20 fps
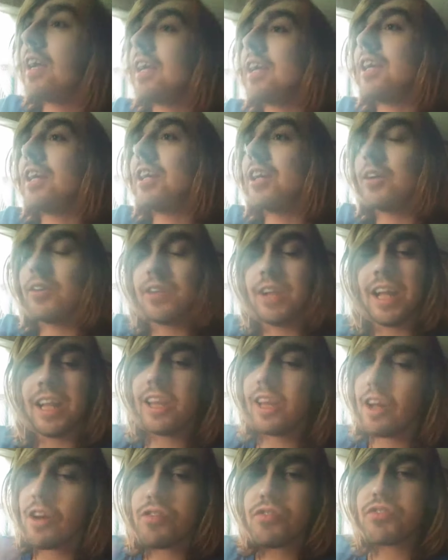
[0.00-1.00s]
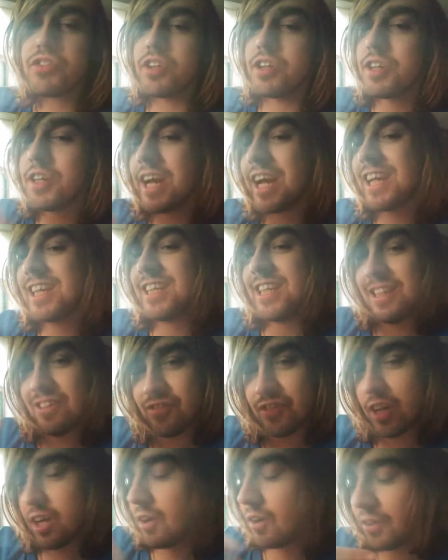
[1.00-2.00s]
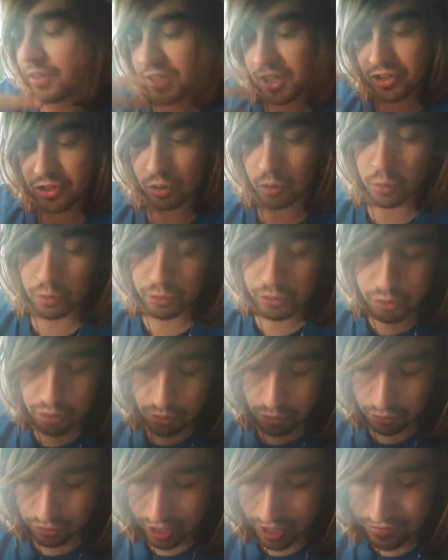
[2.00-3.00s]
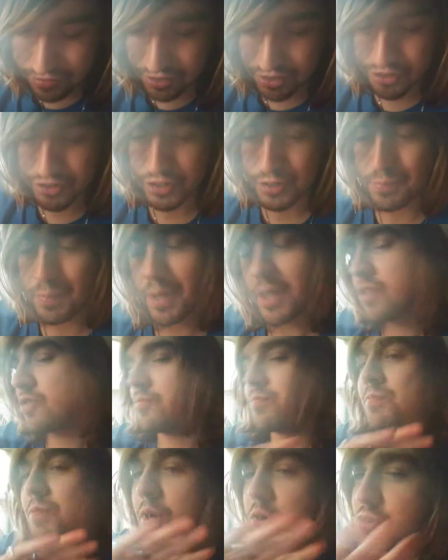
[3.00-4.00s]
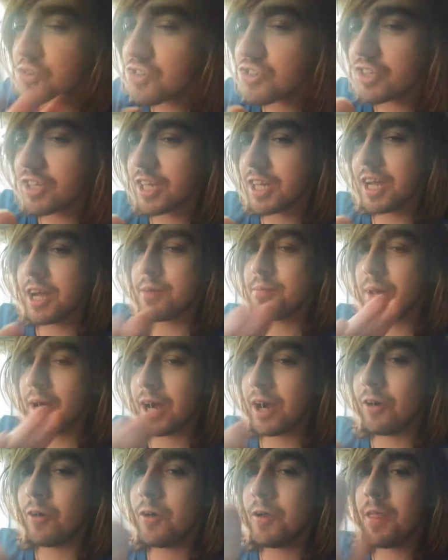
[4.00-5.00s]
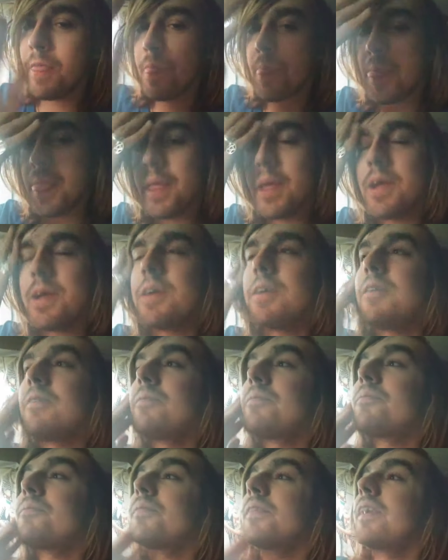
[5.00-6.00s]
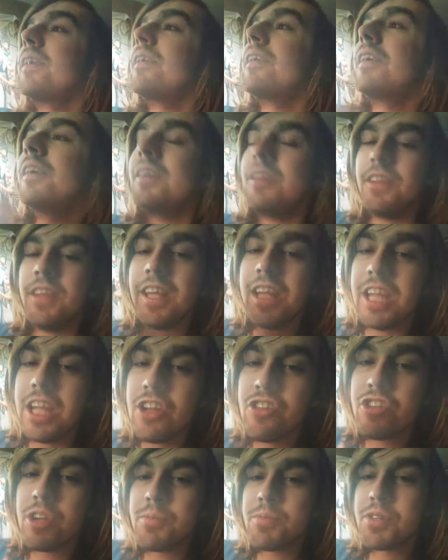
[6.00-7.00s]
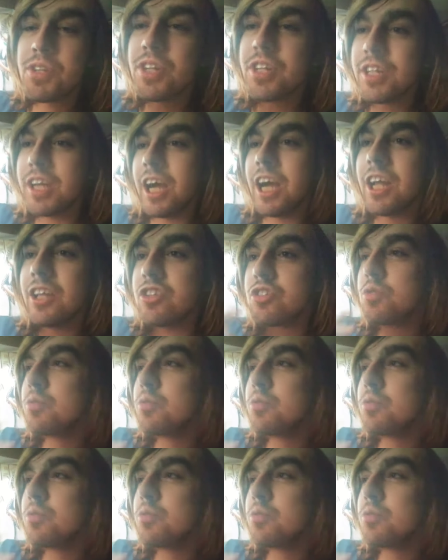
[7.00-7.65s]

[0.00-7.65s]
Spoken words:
You know, I love the all these old-school references, but it's mostly about the Egyptian gods